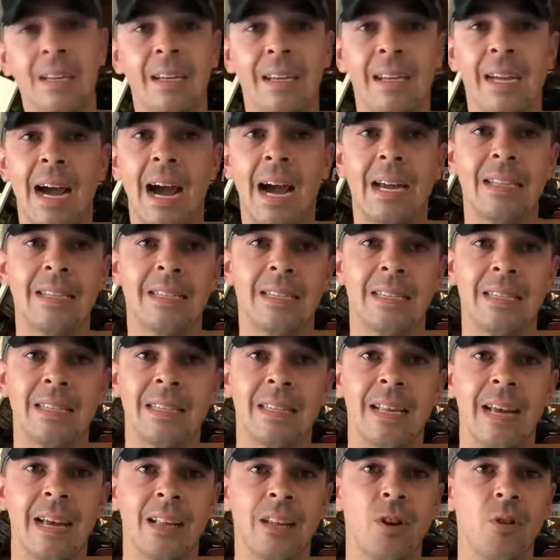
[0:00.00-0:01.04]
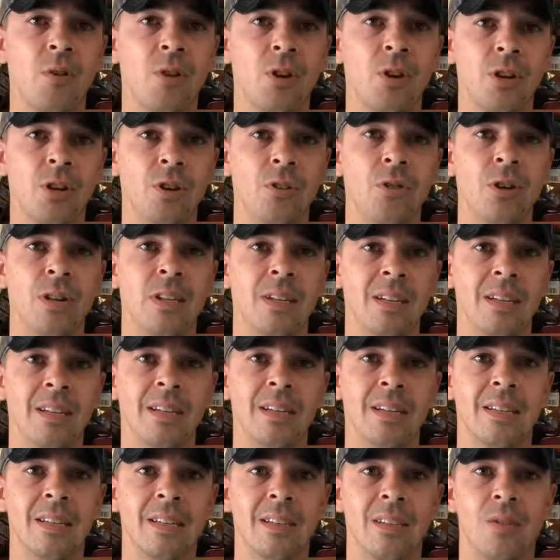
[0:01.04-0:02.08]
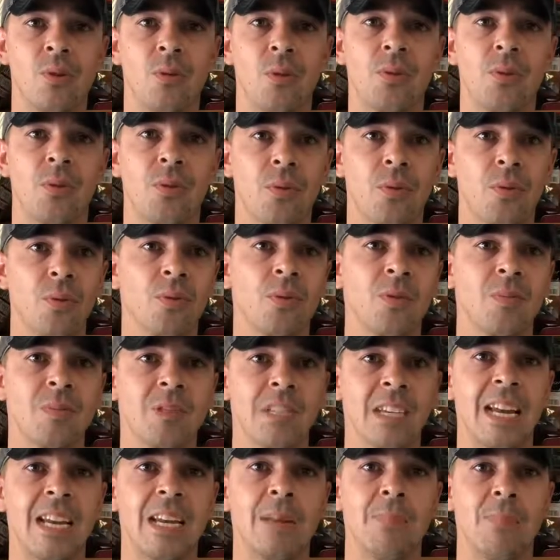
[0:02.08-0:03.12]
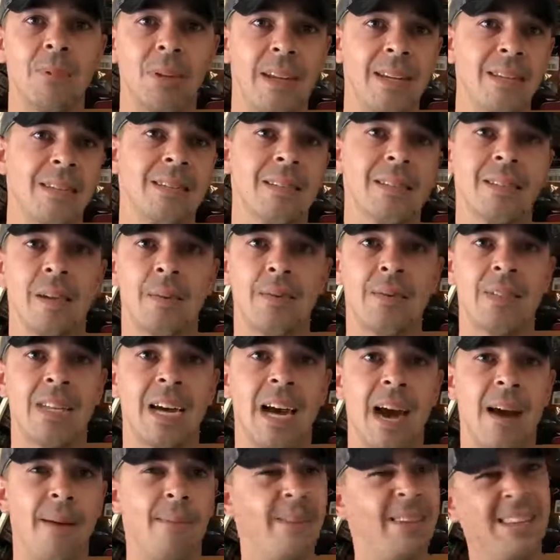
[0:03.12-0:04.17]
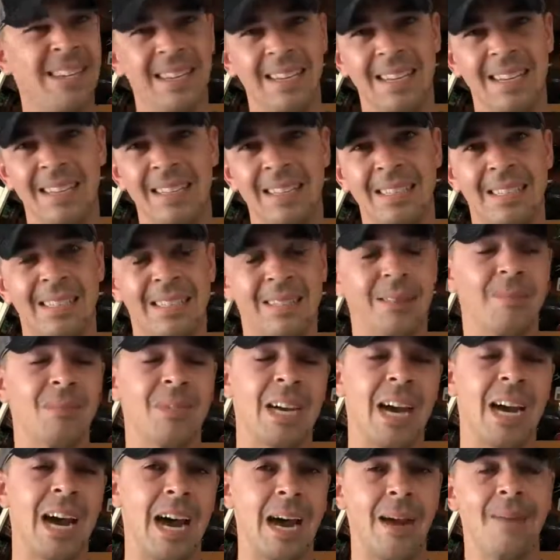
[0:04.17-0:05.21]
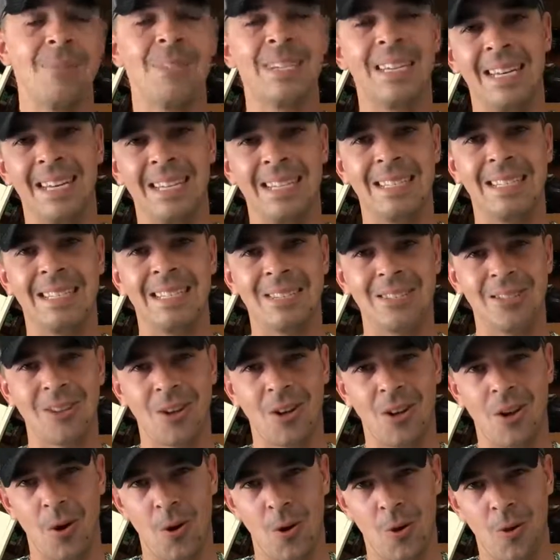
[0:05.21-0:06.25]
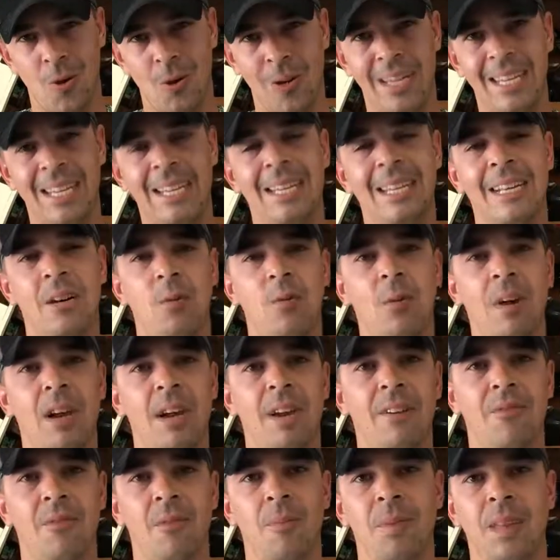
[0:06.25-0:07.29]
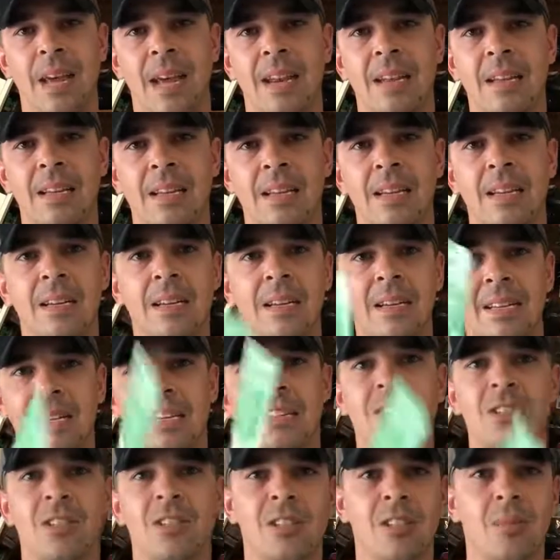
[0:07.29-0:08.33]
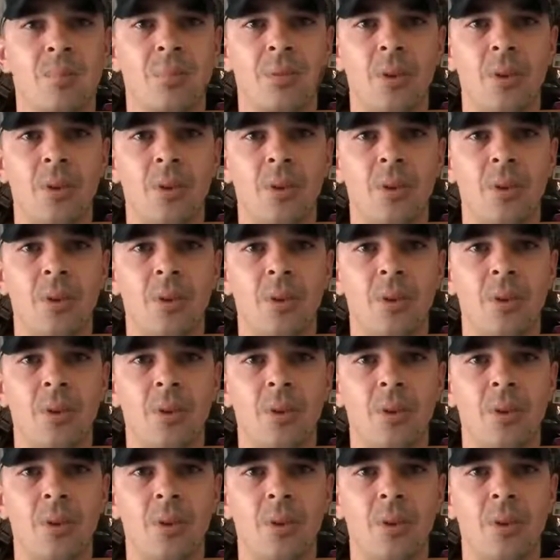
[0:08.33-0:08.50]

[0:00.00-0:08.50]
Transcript: guys, that lower unit is going through some sandy places sometimes, and it's slowly eating away from that. Get you some